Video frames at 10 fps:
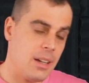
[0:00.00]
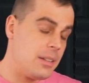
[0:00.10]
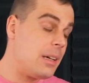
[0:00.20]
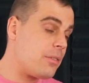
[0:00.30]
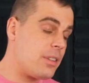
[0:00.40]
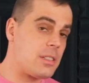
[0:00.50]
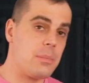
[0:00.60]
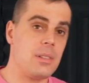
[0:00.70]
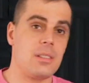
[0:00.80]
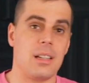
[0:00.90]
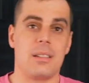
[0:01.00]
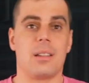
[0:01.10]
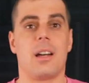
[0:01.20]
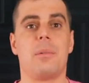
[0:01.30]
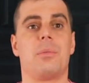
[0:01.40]
The investment and
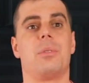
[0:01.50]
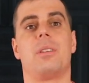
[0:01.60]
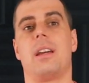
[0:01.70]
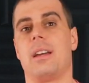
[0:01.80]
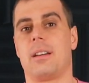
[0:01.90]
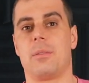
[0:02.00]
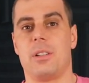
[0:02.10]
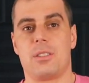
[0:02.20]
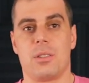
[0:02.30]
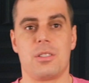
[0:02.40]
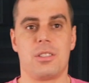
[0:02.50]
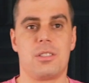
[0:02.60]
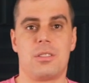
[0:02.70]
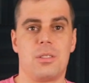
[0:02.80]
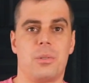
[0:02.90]
time it would take and
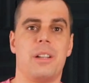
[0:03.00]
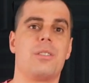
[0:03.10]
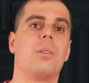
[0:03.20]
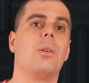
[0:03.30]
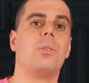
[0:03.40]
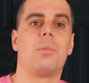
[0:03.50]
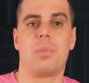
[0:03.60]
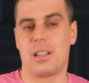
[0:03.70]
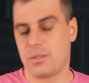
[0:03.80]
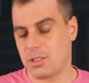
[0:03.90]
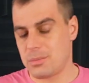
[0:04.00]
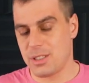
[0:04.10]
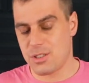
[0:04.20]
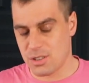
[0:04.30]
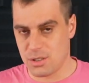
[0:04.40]
resources to create your own platform
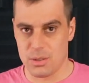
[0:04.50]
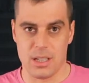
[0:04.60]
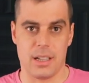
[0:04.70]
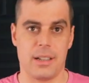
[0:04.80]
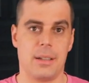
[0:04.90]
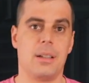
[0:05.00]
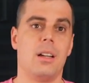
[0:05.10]
is just too high.